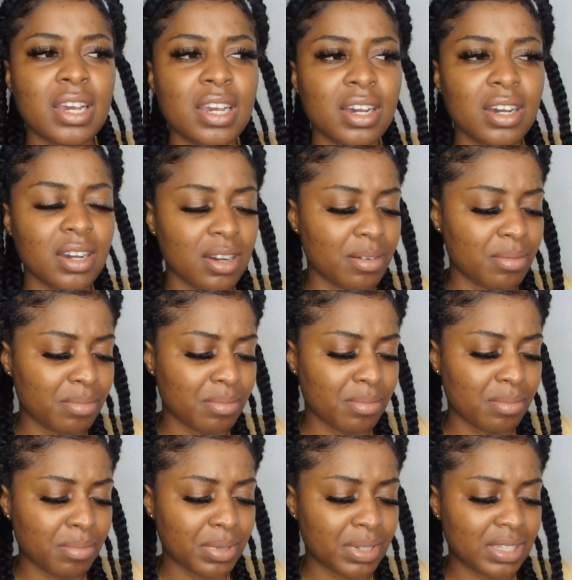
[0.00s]

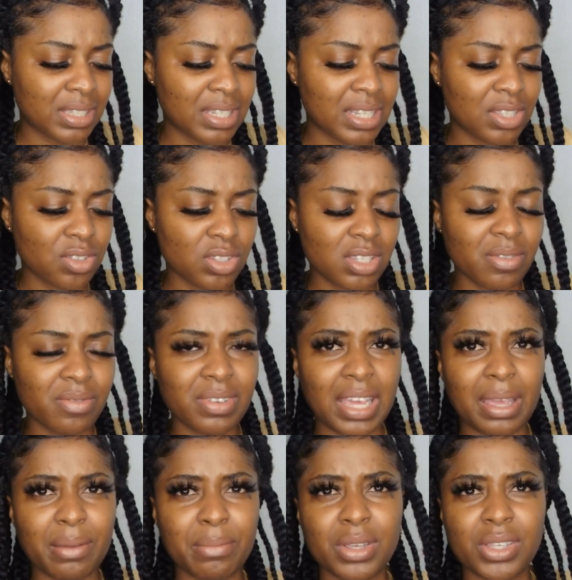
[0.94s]
But it's not something
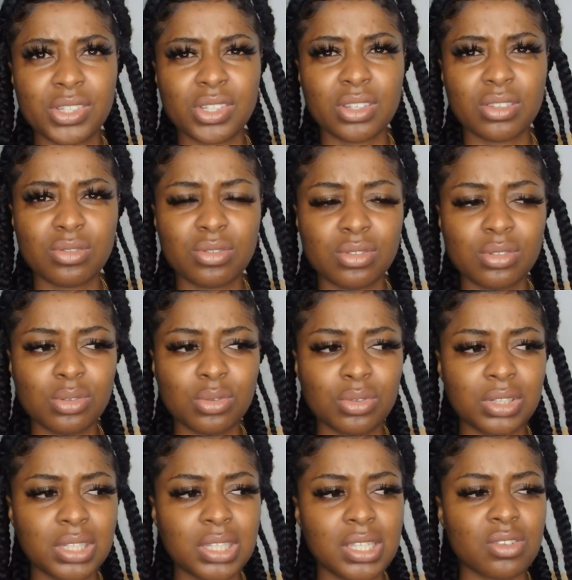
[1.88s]
I mentioned to
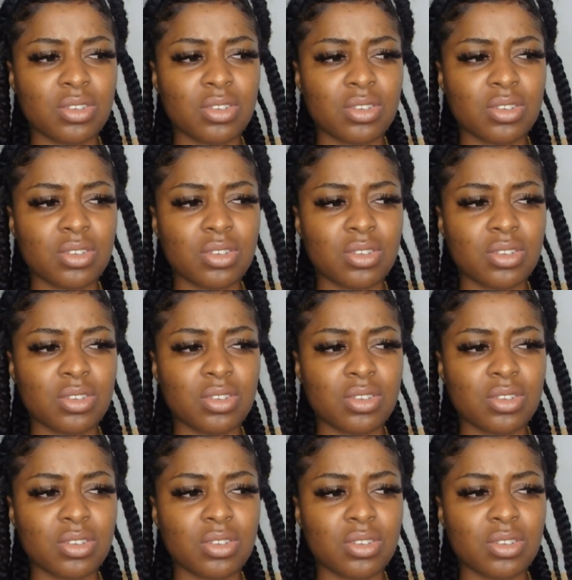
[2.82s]
Tony,